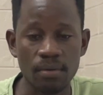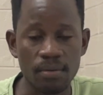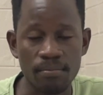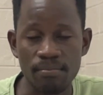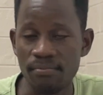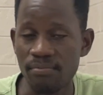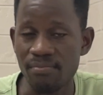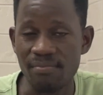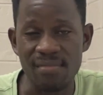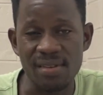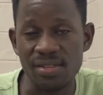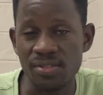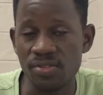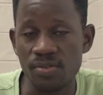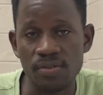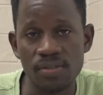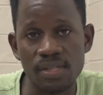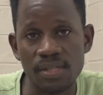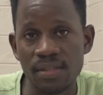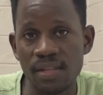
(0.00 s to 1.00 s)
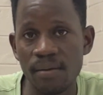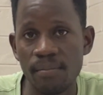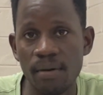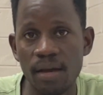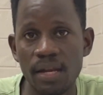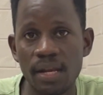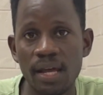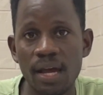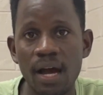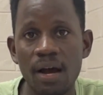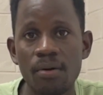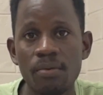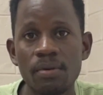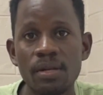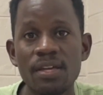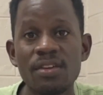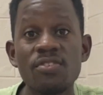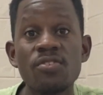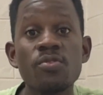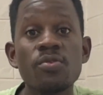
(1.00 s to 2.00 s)
misusing them anyhow,
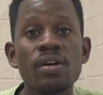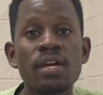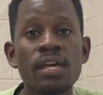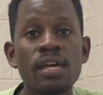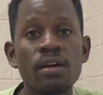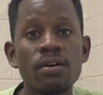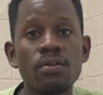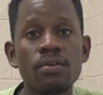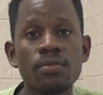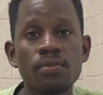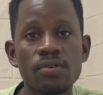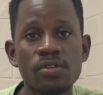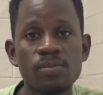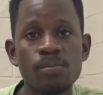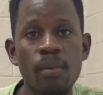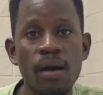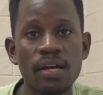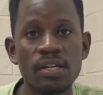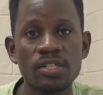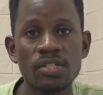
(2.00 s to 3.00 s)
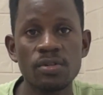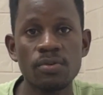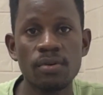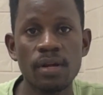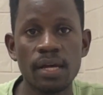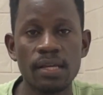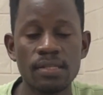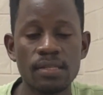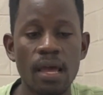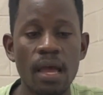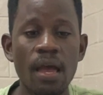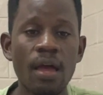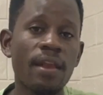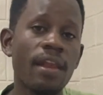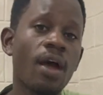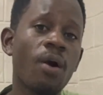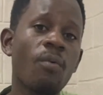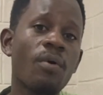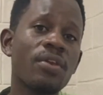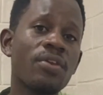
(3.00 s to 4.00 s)
you kill those bacteria.
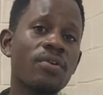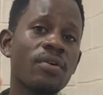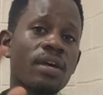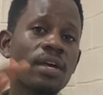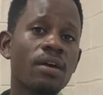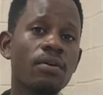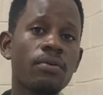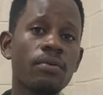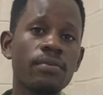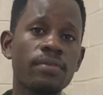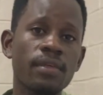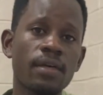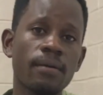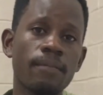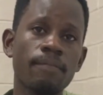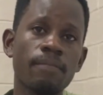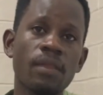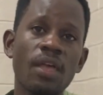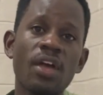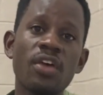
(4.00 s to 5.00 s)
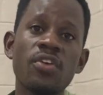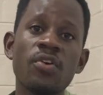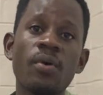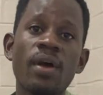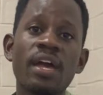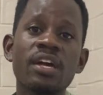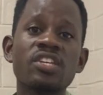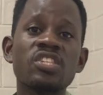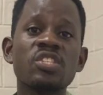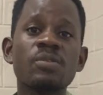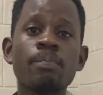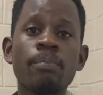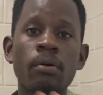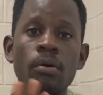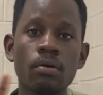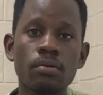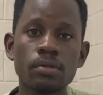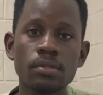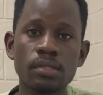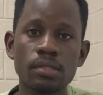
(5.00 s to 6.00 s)
Now, when you kill them, you
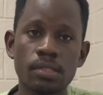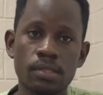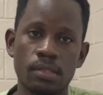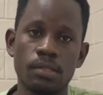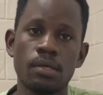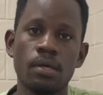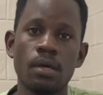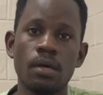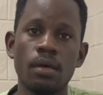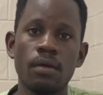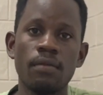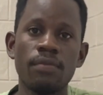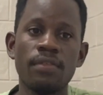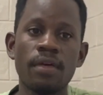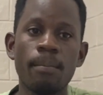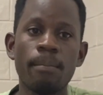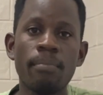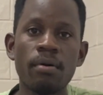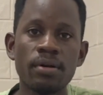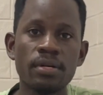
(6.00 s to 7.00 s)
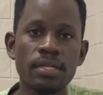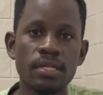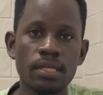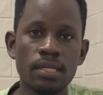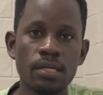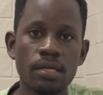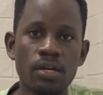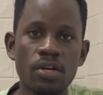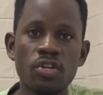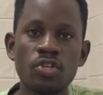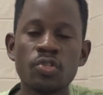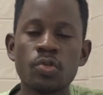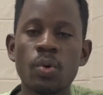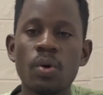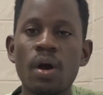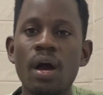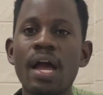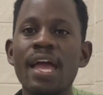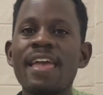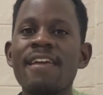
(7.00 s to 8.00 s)
expose the body
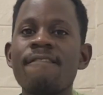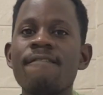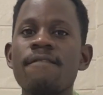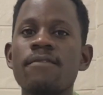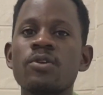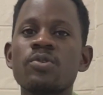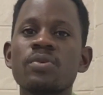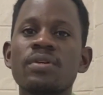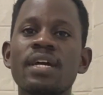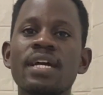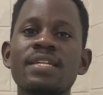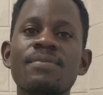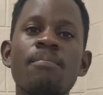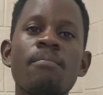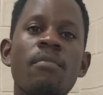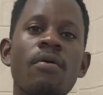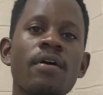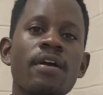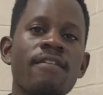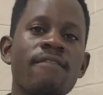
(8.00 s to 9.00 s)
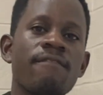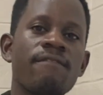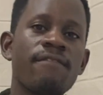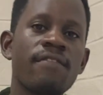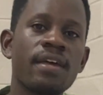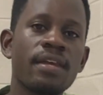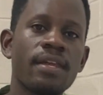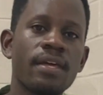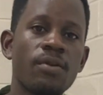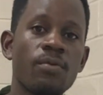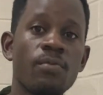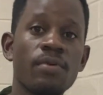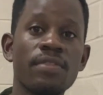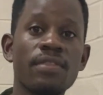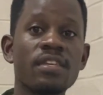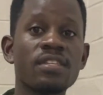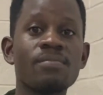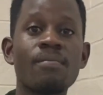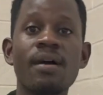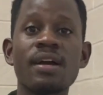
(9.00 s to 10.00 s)
to get more embedded with
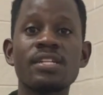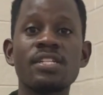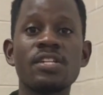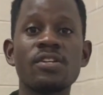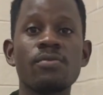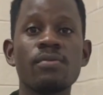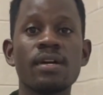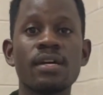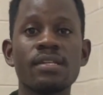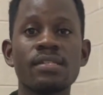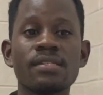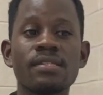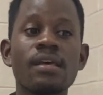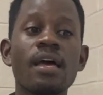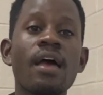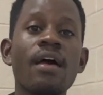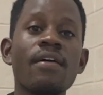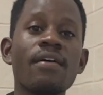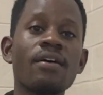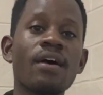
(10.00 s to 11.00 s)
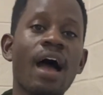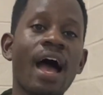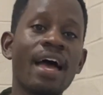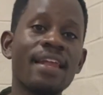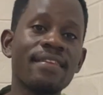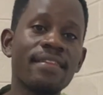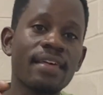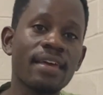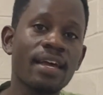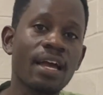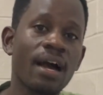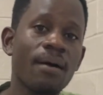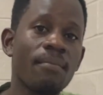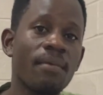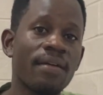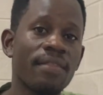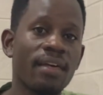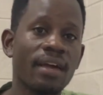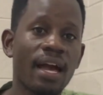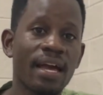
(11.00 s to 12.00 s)
these bacteria, and they come
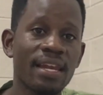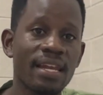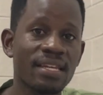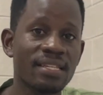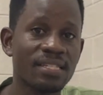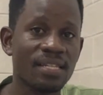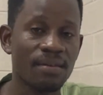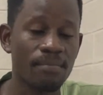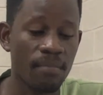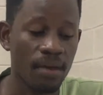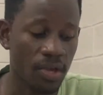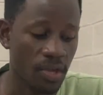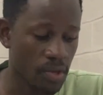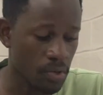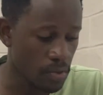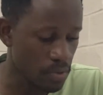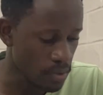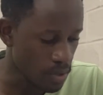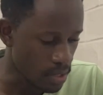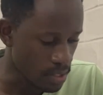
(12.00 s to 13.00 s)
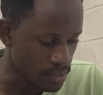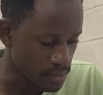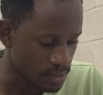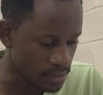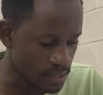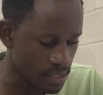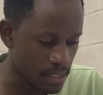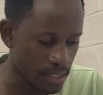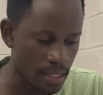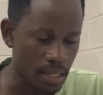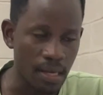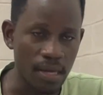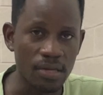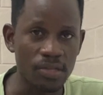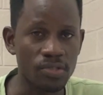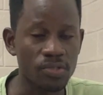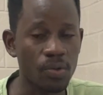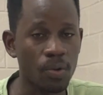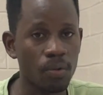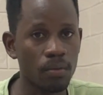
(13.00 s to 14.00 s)
and they can easily make you sick.
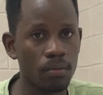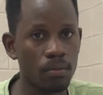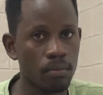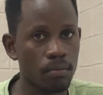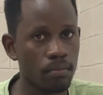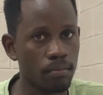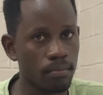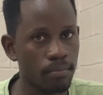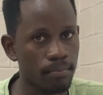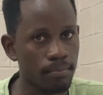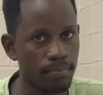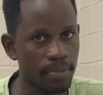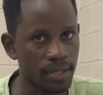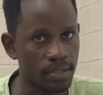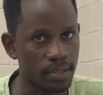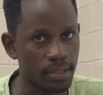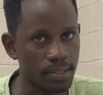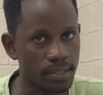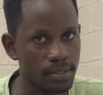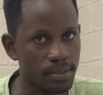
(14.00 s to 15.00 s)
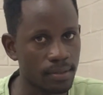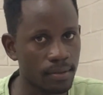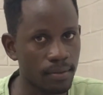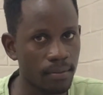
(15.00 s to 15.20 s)
So, patients,